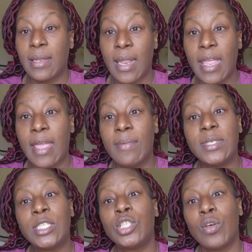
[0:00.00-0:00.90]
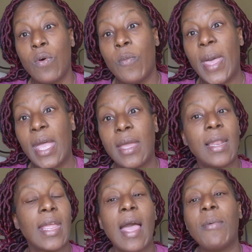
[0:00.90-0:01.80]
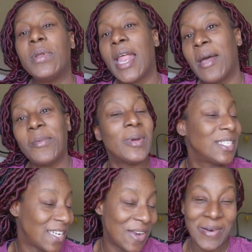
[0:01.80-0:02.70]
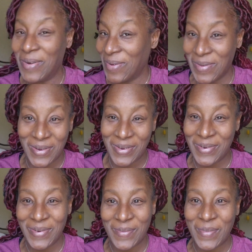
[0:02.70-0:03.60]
Like, it was so bad. Like, I would not wish that on